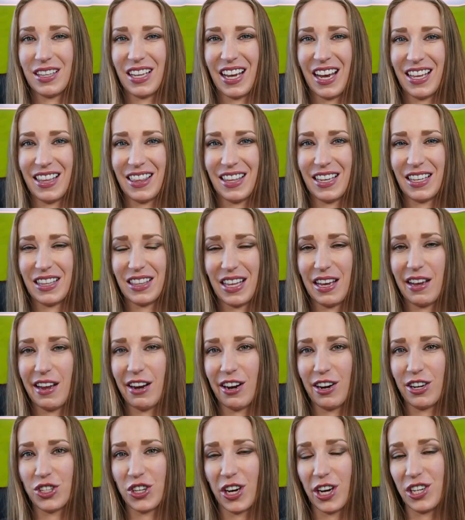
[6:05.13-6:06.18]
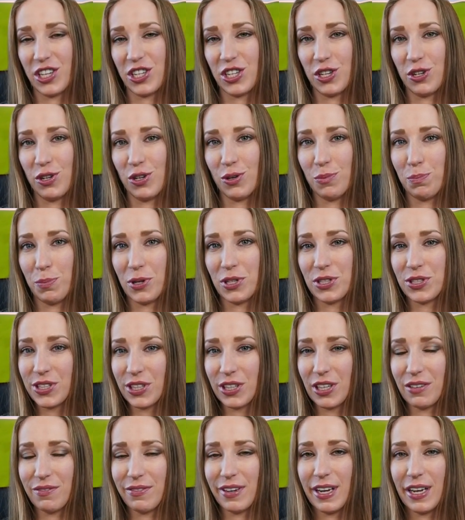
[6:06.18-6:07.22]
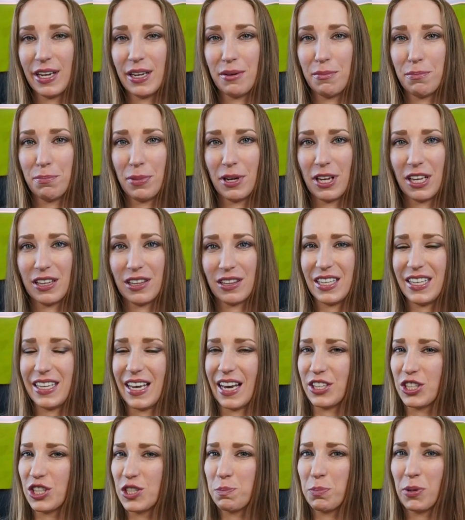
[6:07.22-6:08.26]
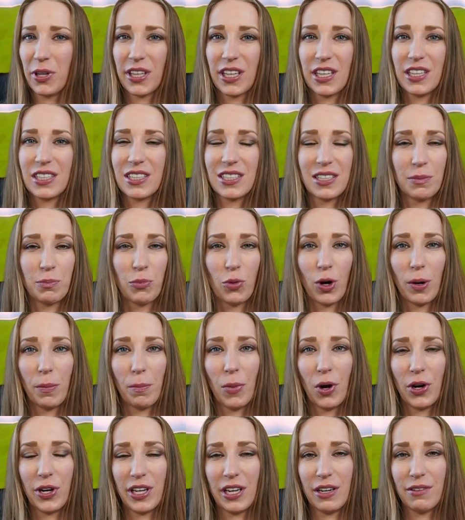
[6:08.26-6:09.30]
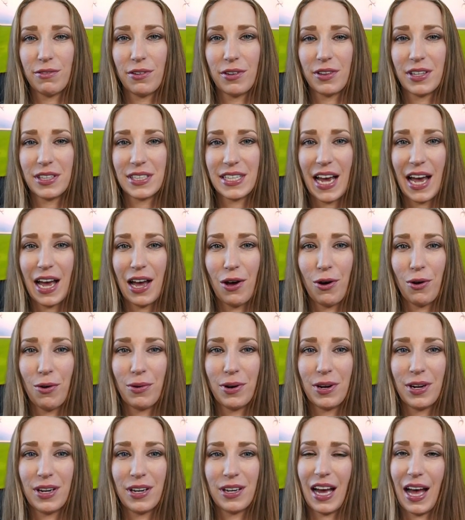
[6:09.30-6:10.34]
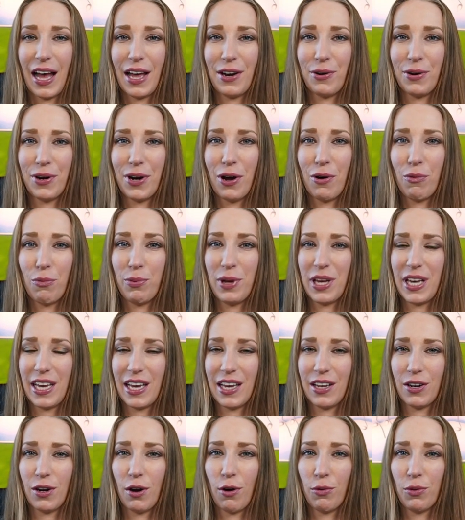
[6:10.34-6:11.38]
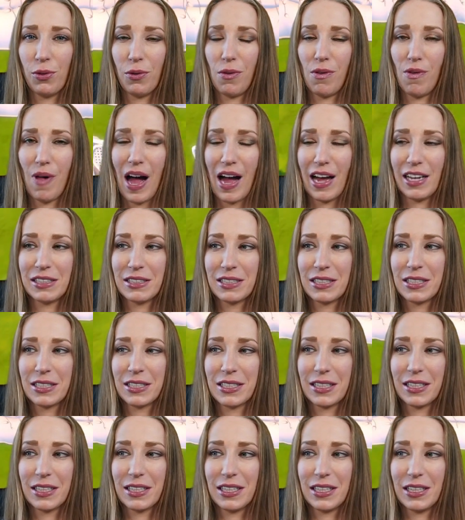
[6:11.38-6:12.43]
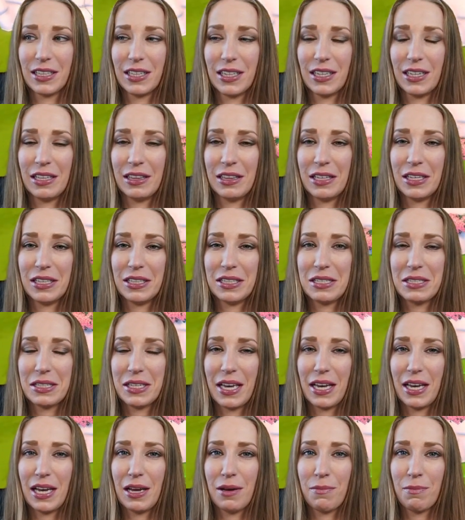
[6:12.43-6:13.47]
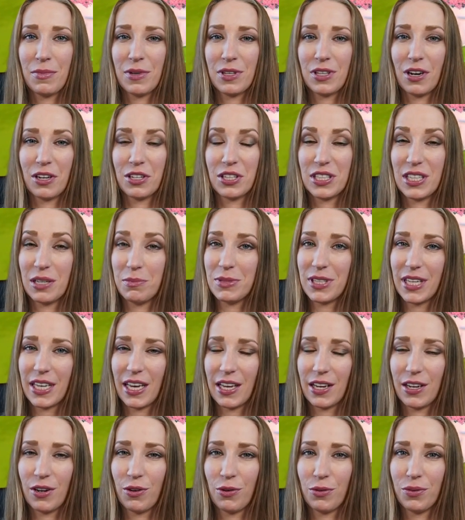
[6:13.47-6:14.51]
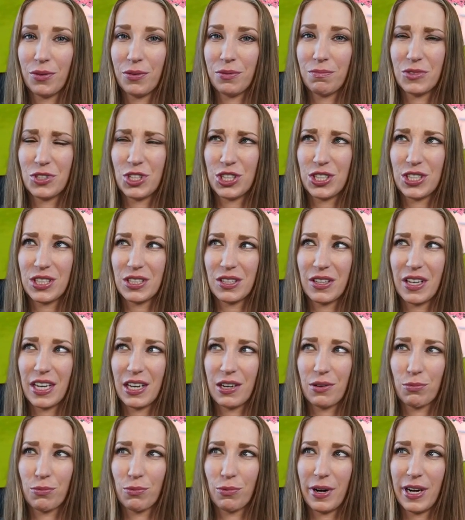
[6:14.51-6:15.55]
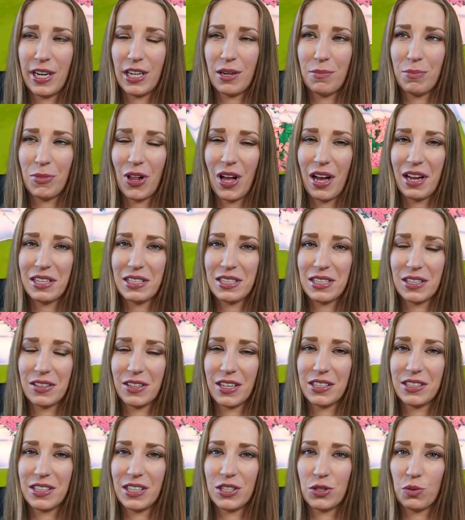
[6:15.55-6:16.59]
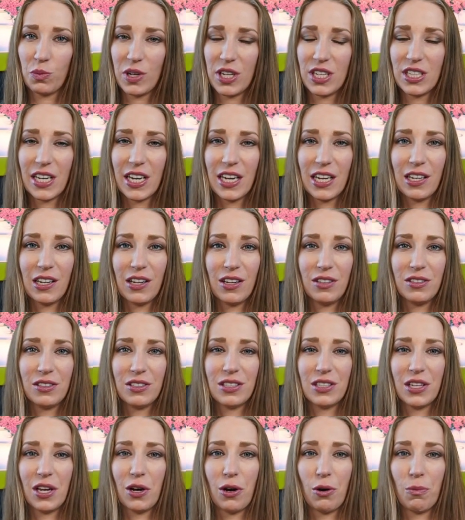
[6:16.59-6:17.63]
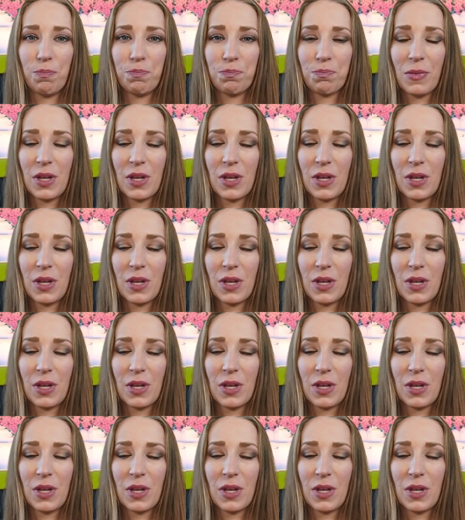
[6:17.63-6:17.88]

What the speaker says: I think they are trying to preserve it. But yeah, just bring in some more money for the town. I don't know, we can't own lots in this game. Our Sims can't own just like random lots unless it's retail, so